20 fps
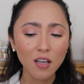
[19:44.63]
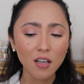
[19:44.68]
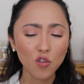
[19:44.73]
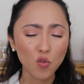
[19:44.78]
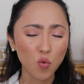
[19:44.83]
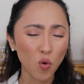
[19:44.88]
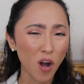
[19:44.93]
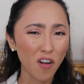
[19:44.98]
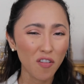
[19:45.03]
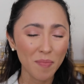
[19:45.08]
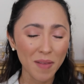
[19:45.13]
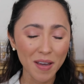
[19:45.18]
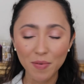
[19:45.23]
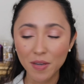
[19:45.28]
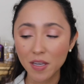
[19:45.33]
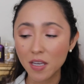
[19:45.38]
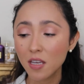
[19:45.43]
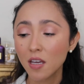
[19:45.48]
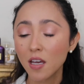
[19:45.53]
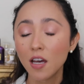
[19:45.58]
12
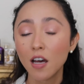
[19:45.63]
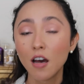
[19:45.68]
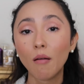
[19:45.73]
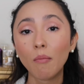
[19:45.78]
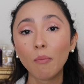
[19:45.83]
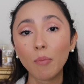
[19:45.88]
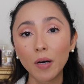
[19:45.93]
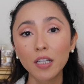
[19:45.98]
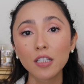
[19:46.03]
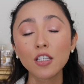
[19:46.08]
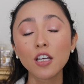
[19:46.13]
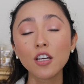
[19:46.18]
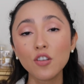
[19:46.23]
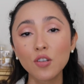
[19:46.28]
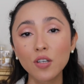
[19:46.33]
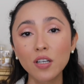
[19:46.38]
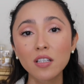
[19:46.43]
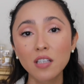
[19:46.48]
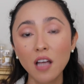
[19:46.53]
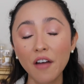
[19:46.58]
maybe, but you
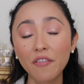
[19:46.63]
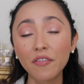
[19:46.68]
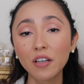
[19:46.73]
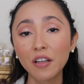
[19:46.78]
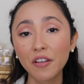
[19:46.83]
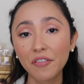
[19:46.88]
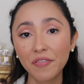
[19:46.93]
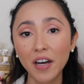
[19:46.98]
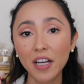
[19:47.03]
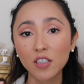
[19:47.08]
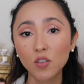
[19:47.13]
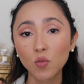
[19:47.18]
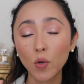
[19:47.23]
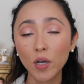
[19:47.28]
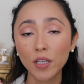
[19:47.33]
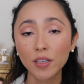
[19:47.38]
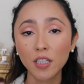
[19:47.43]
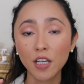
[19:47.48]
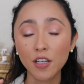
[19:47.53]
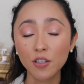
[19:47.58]
can definitely find
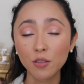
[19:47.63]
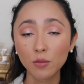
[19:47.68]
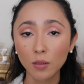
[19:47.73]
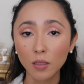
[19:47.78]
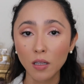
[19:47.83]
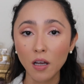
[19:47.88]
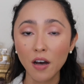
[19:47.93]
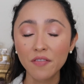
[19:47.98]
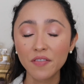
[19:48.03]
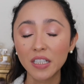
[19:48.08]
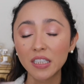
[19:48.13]
one that you love,